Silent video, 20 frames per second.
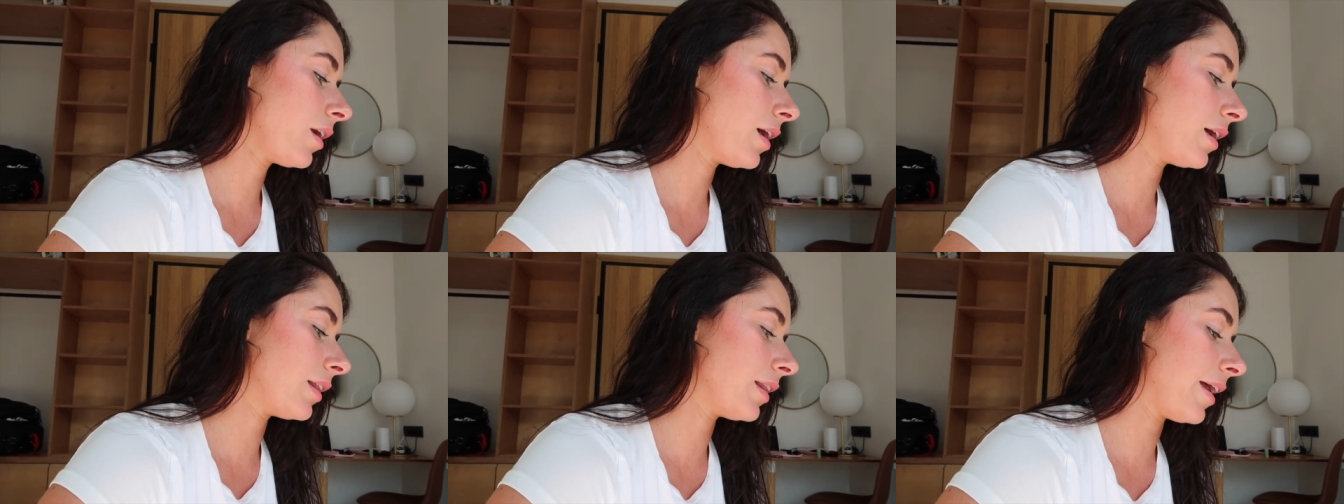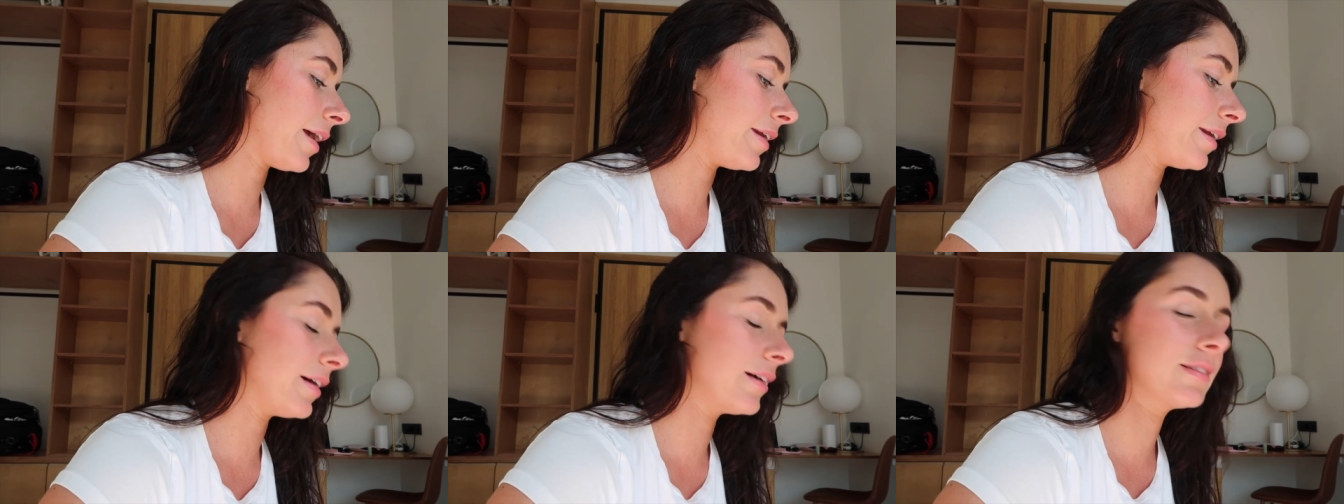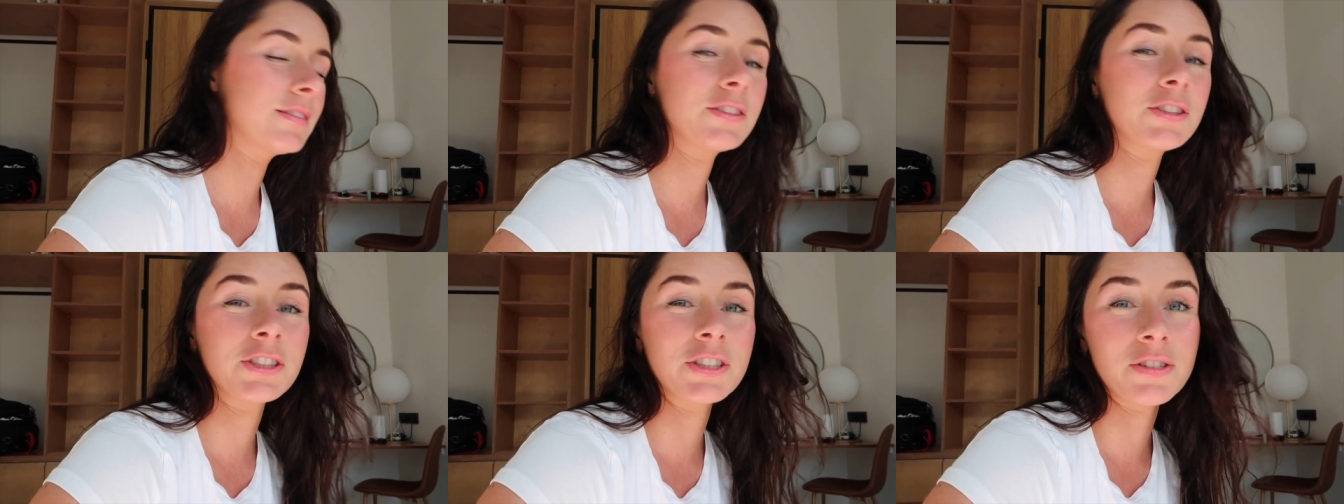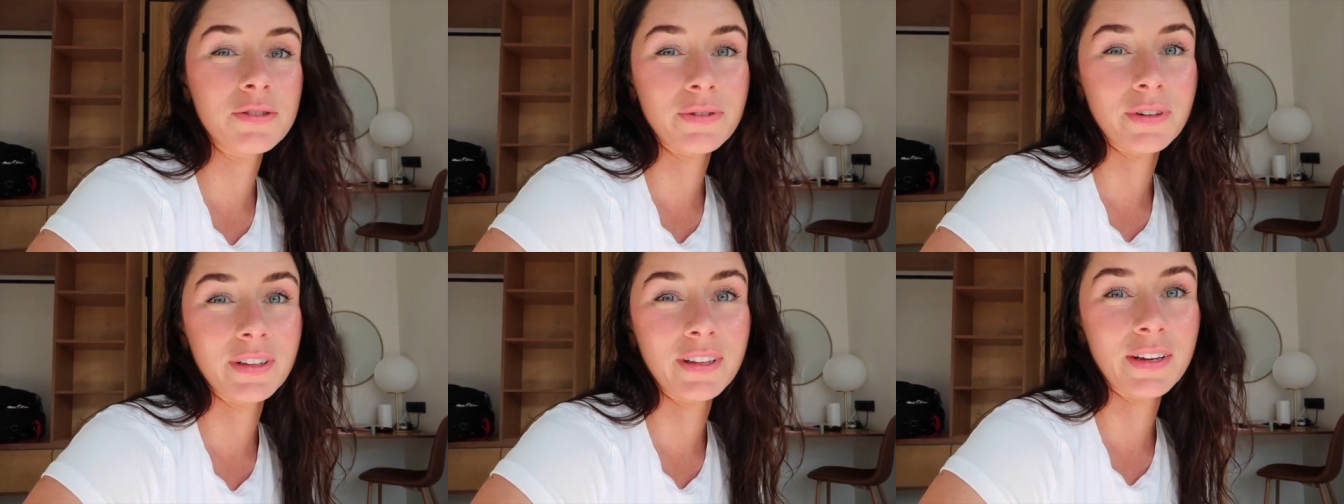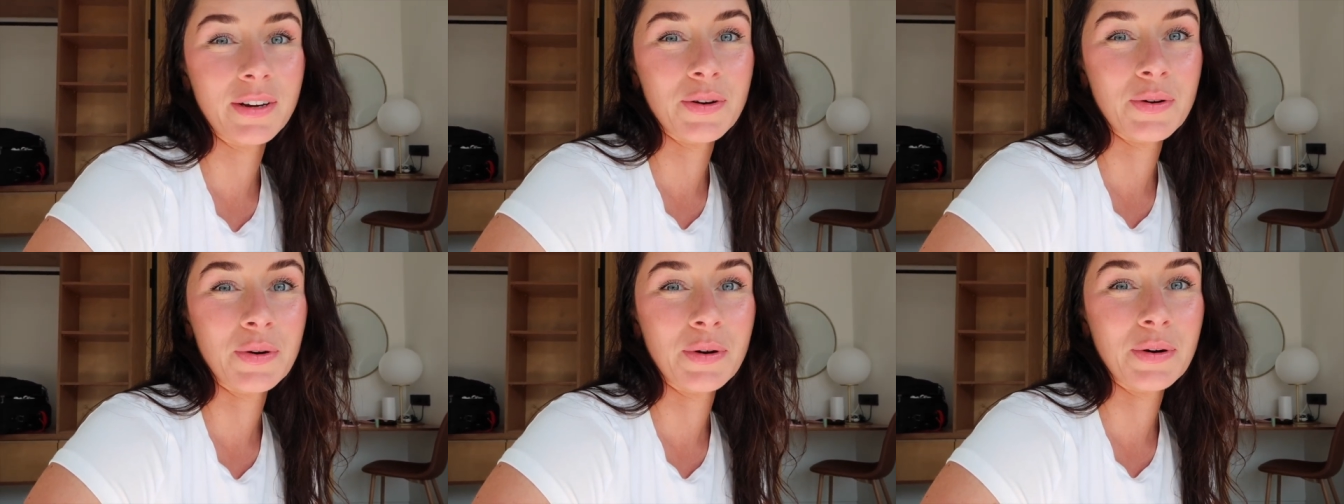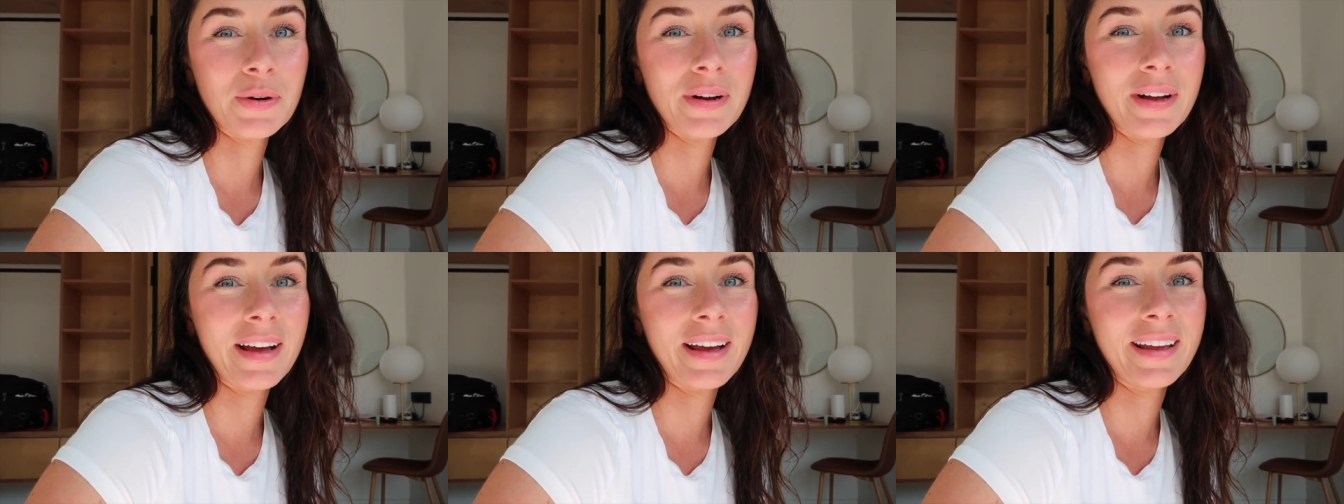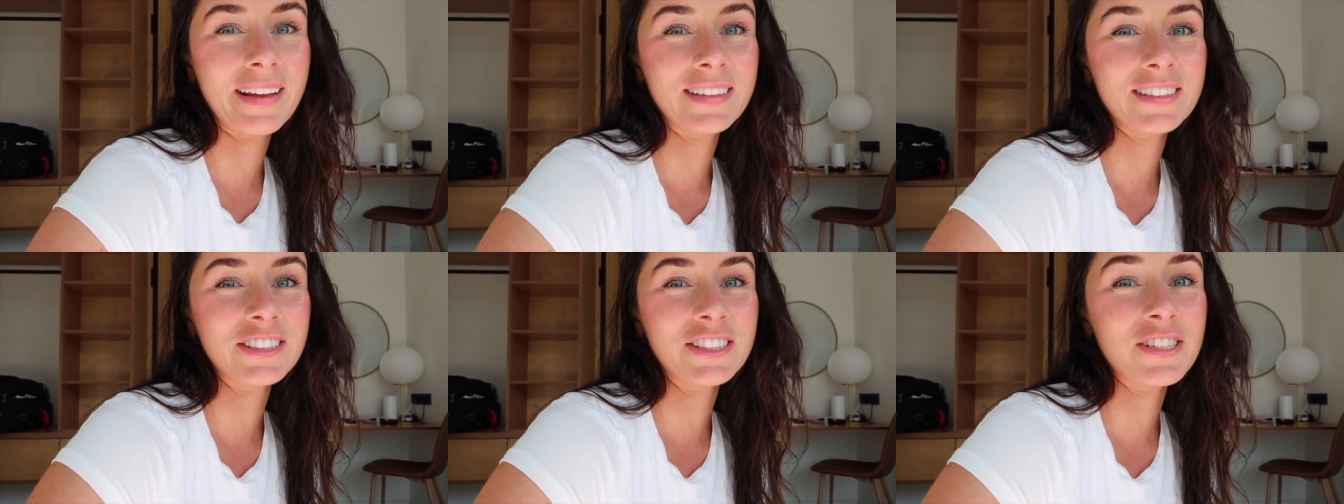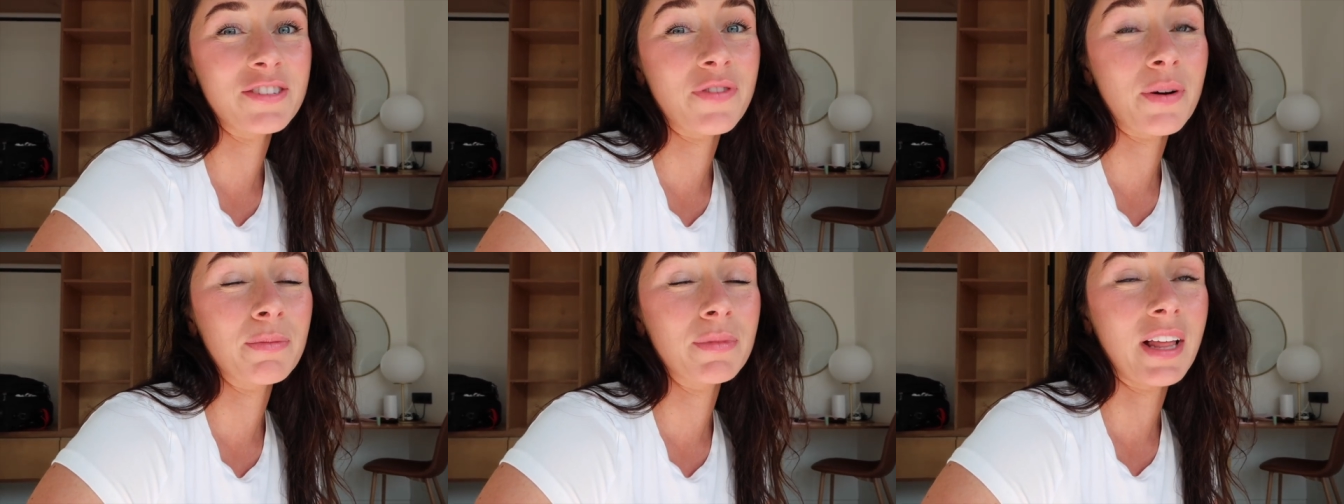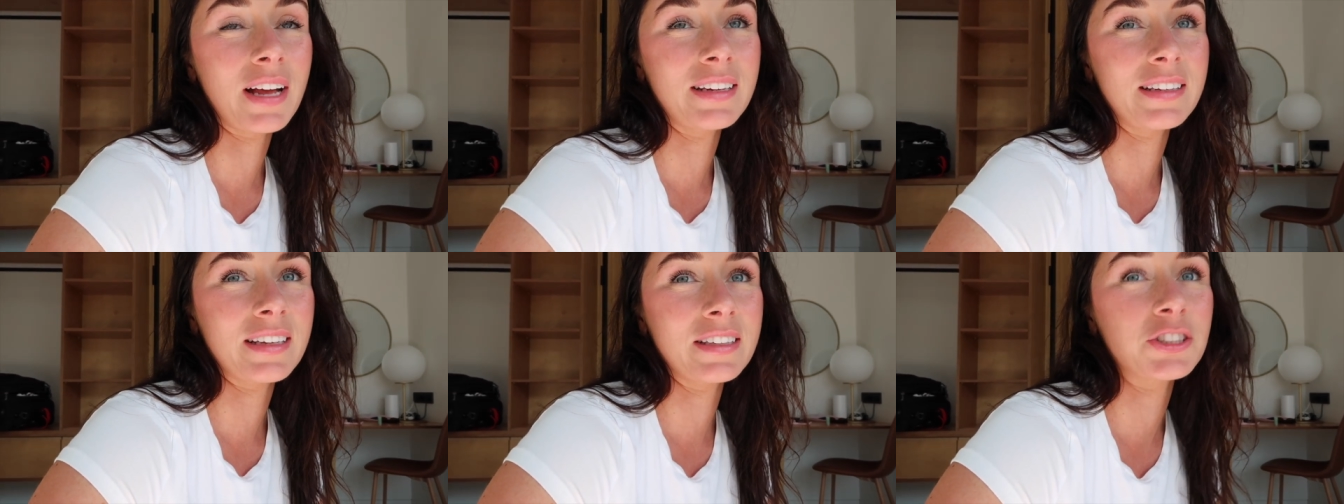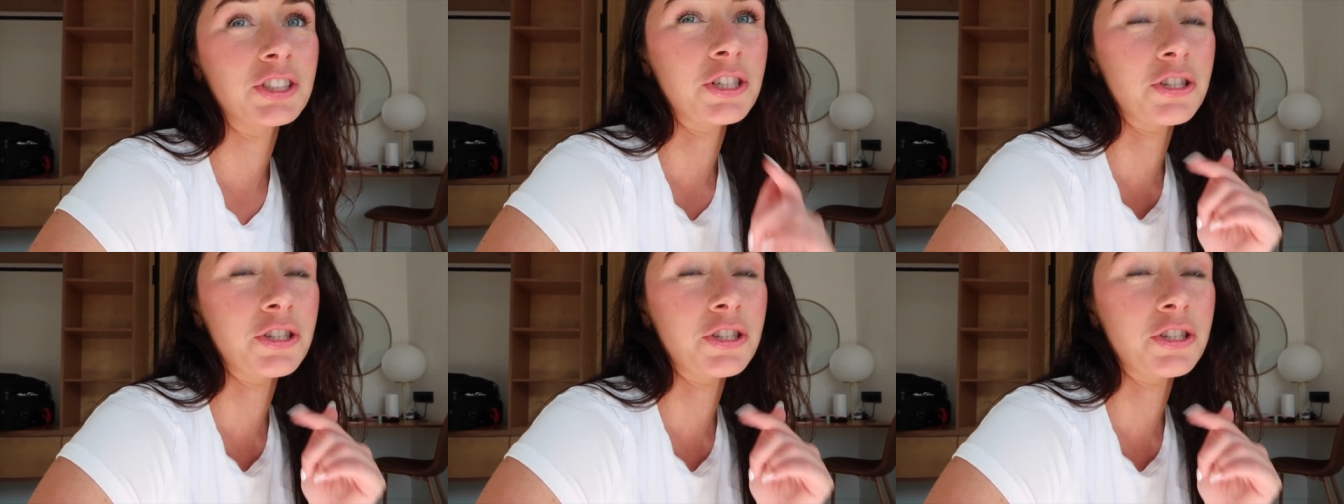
Elena. She's really cool and she's from London.